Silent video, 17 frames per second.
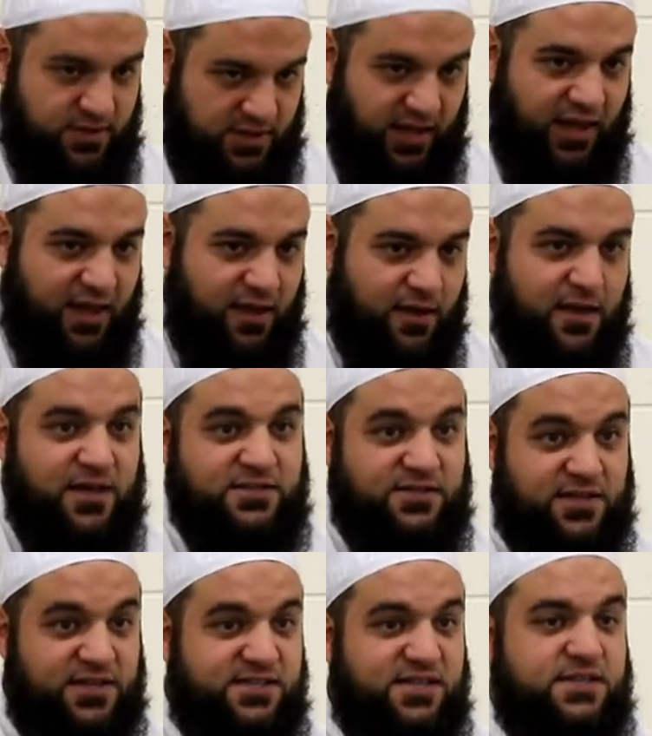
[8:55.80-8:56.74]
Okay?
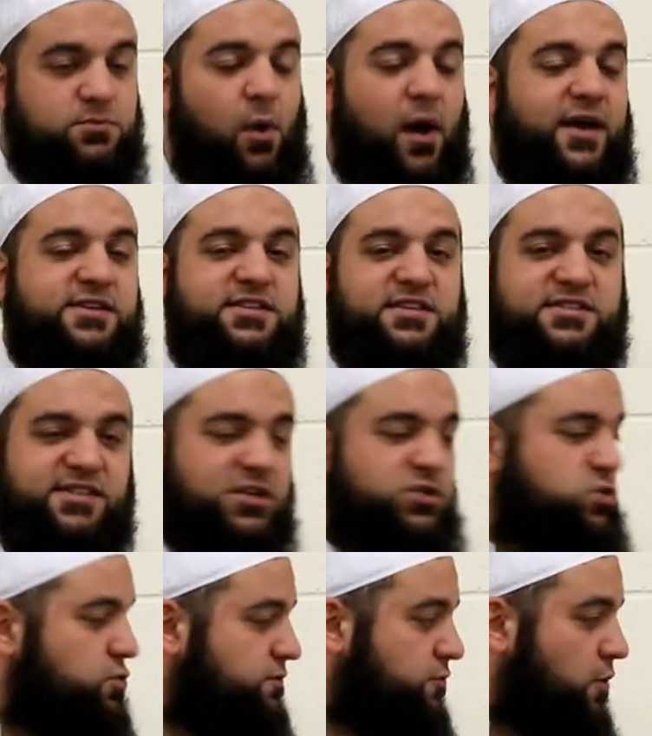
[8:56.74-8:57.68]
So this is why it's
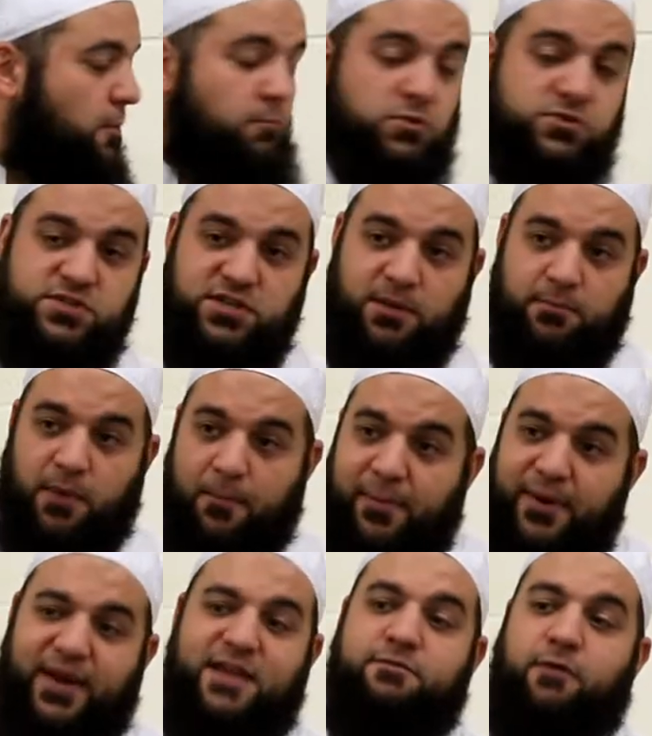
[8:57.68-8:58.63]
essential for a Muslim, a
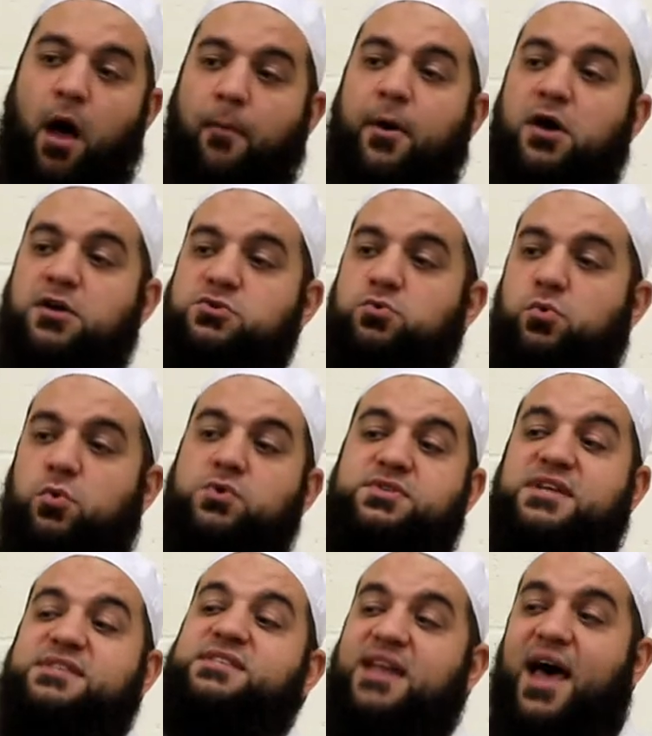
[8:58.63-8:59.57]
believer, a person who
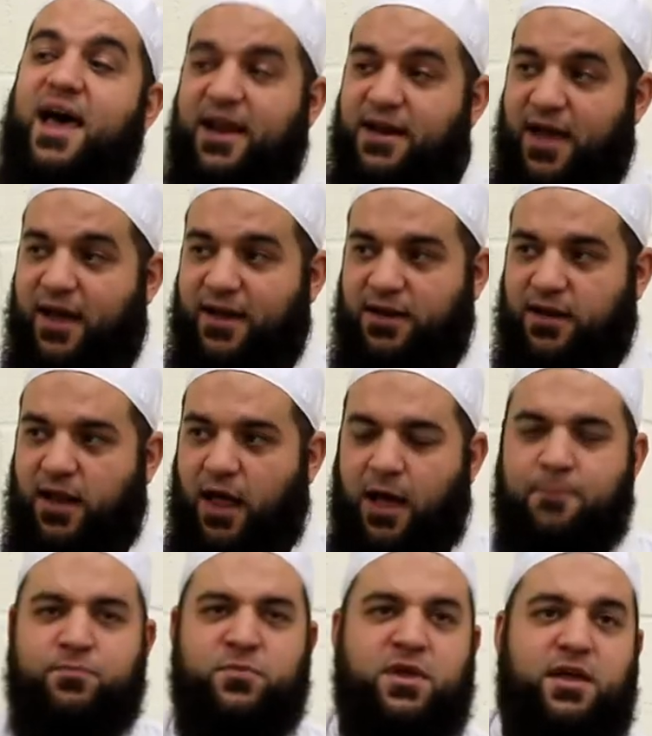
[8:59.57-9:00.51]
says La ilaha
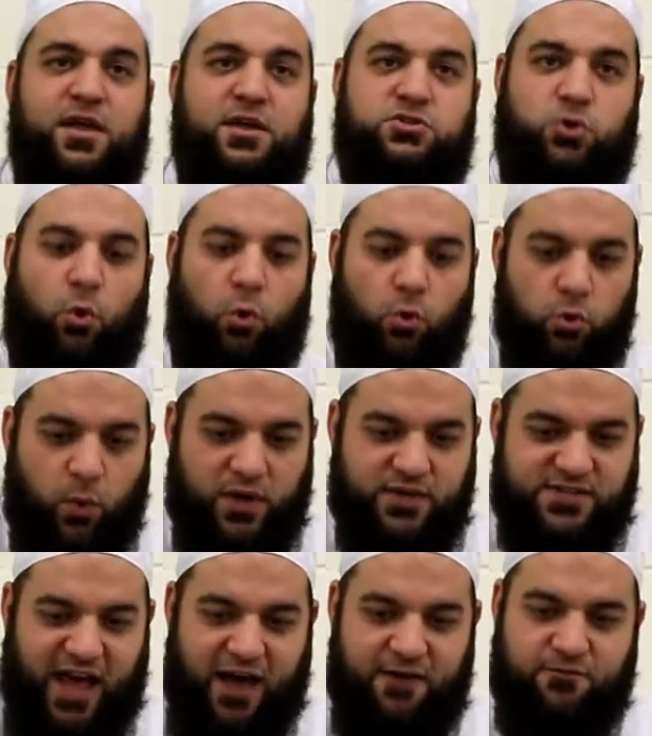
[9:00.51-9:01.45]
illallah, to
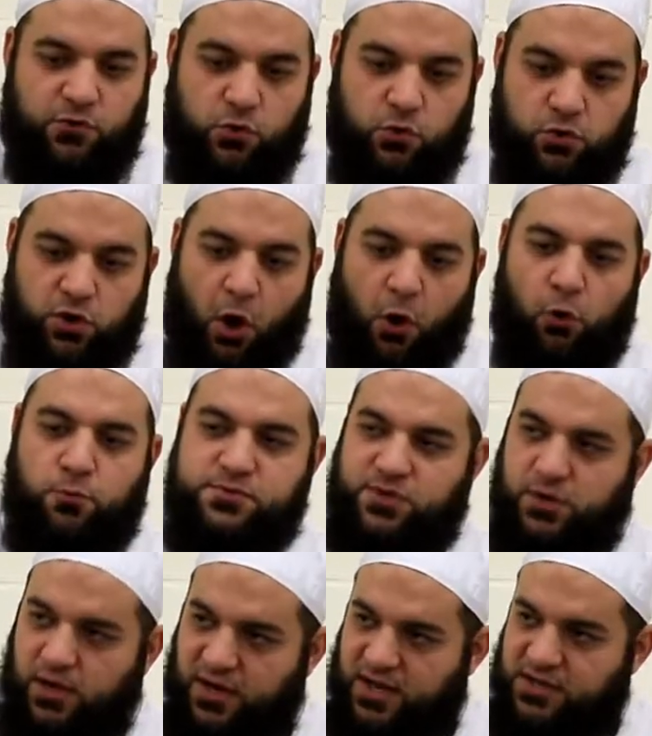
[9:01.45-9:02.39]
always have good hopes
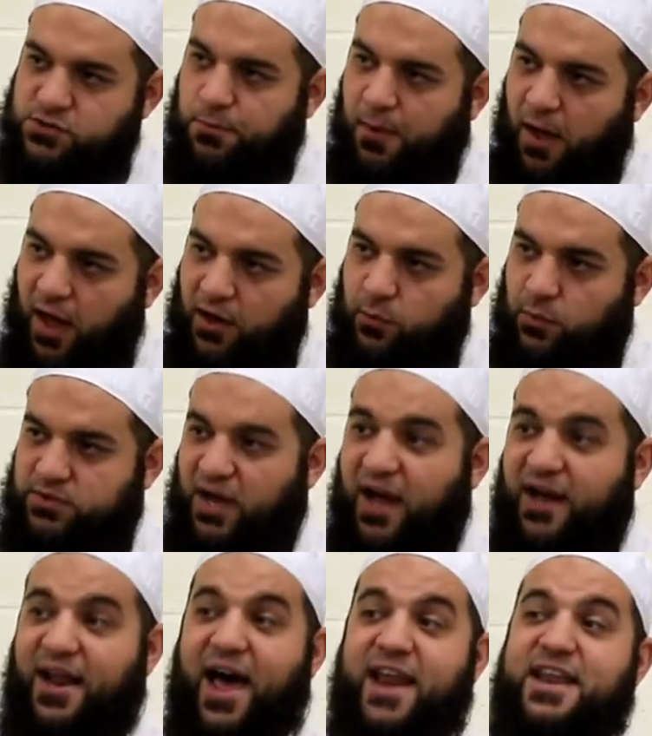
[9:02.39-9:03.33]
on Allah subhanahu wa
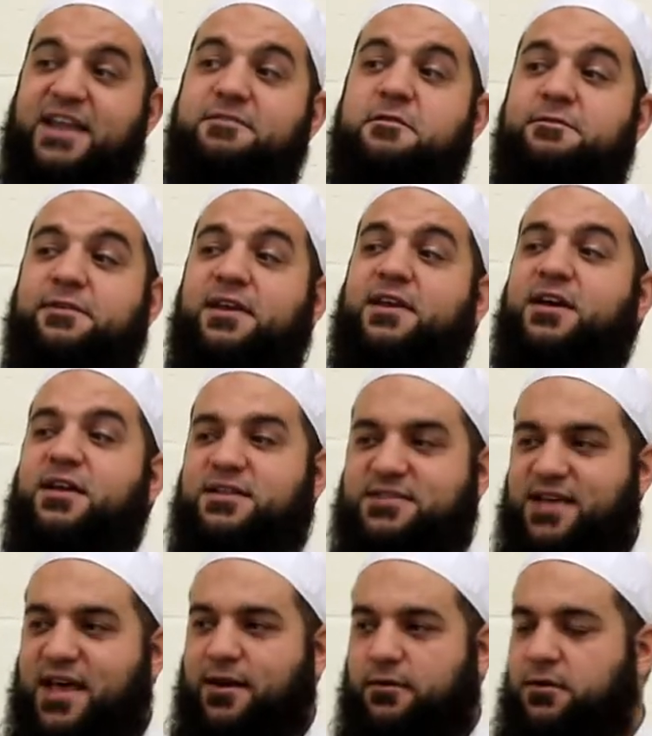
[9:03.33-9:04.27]
ta'ala and never feel
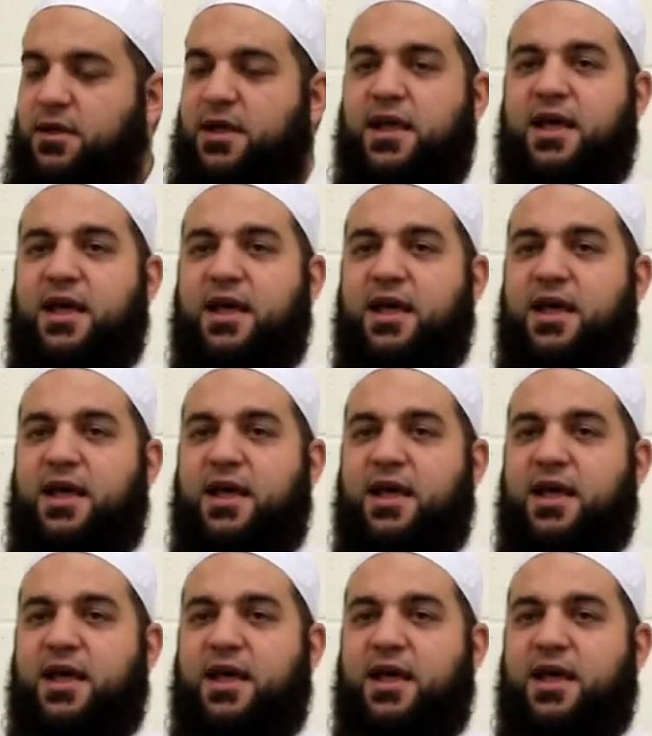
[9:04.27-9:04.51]
content.